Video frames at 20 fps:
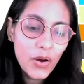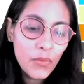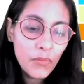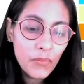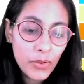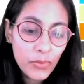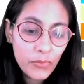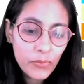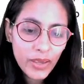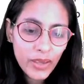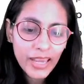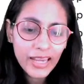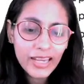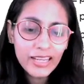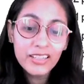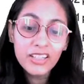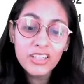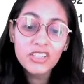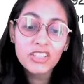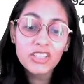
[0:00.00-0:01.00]
Vivek,
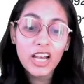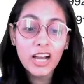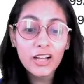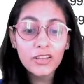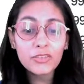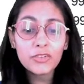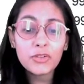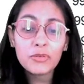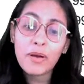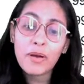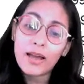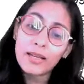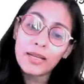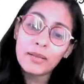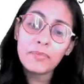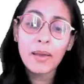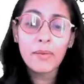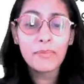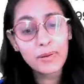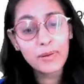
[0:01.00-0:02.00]
Dishant, Rumana
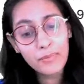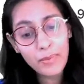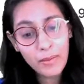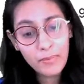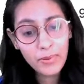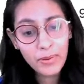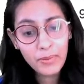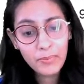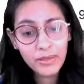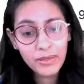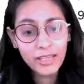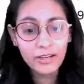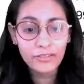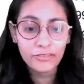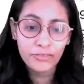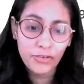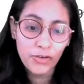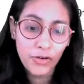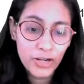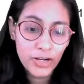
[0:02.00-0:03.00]
Ma'am, remember me?
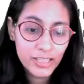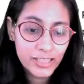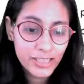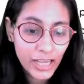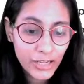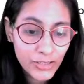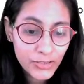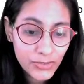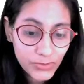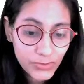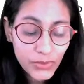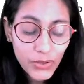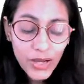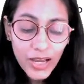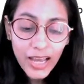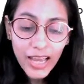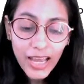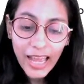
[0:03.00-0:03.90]
Of course I do.